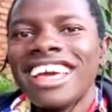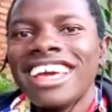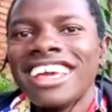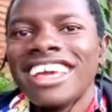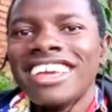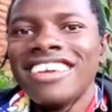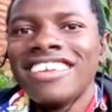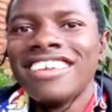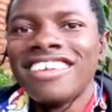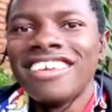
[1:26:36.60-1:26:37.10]

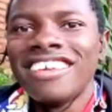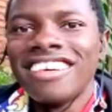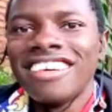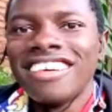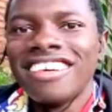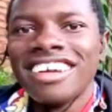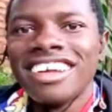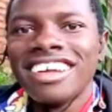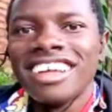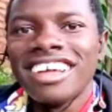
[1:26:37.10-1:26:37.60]
You know,
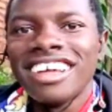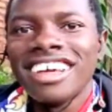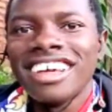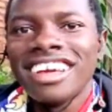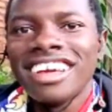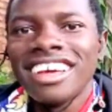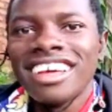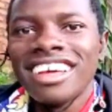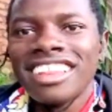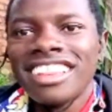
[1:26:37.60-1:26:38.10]

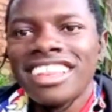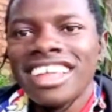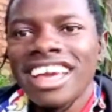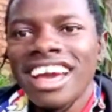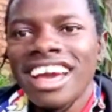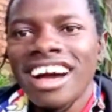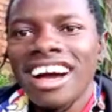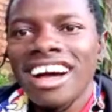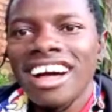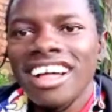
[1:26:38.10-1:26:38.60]
there
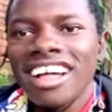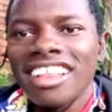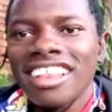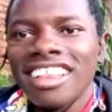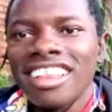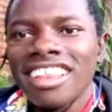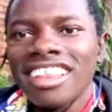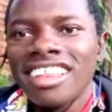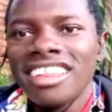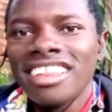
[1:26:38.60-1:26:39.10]

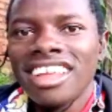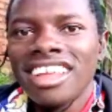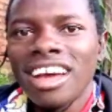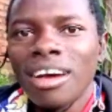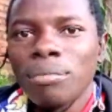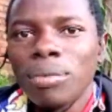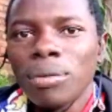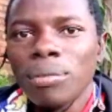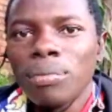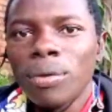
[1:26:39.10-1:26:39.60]
are
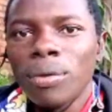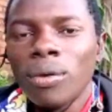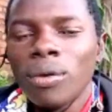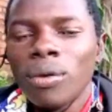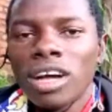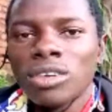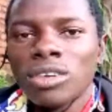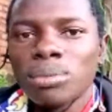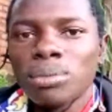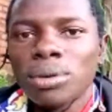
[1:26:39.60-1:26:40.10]
people who
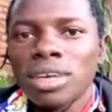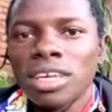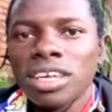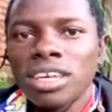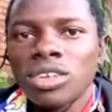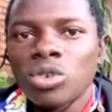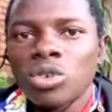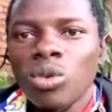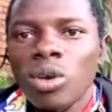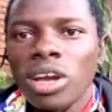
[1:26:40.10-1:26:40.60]
are speaking
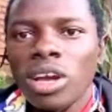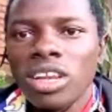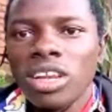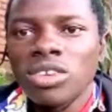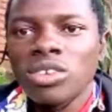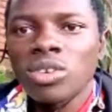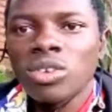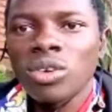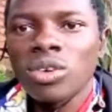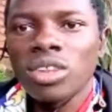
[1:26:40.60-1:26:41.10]
Swahili,
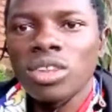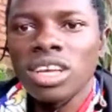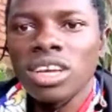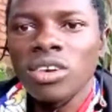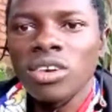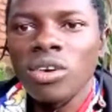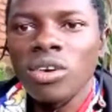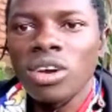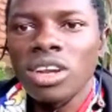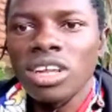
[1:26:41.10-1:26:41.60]
so they
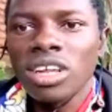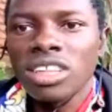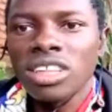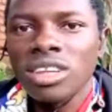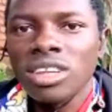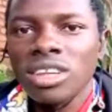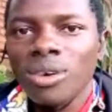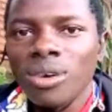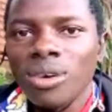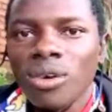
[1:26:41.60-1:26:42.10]
call it
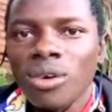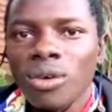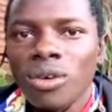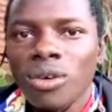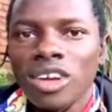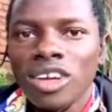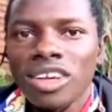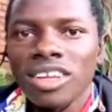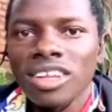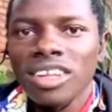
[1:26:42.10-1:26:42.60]

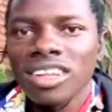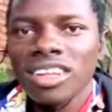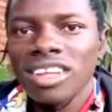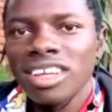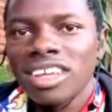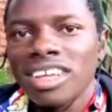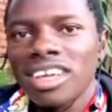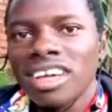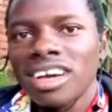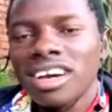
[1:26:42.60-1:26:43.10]
Lowe.
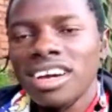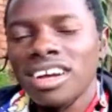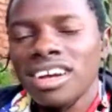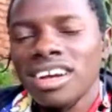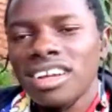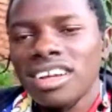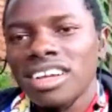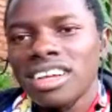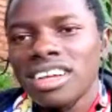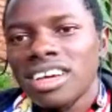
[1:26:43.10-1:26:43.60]
Yeah,
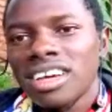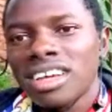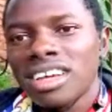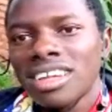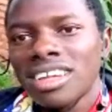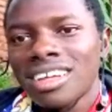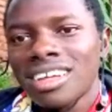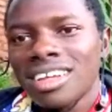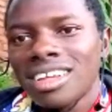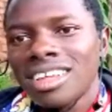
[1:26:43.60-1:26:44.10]

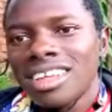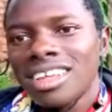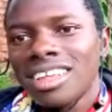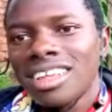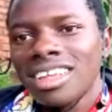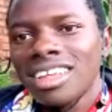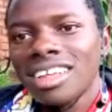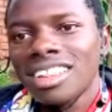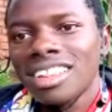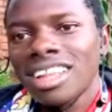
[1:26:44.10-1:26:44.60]

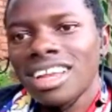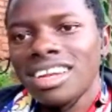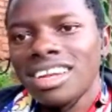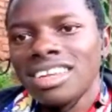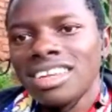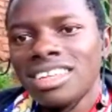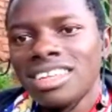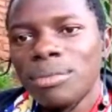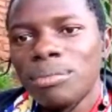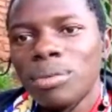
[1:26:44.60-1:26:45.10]
and these
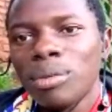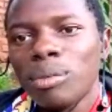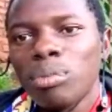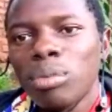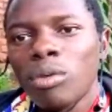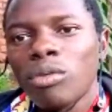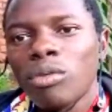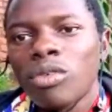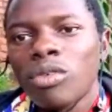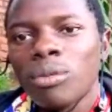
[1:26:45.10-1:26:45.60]
are the people
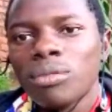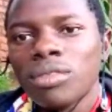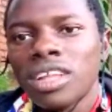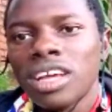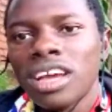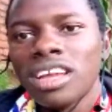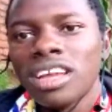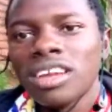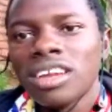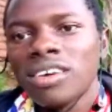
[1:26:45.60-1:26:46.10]
from
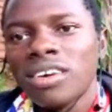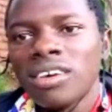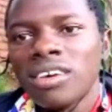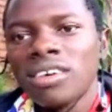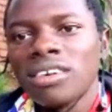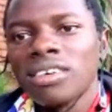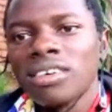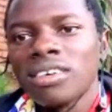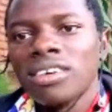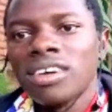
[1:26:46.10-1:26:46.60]
there in
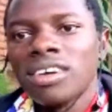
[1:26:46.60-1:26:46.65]
Congo.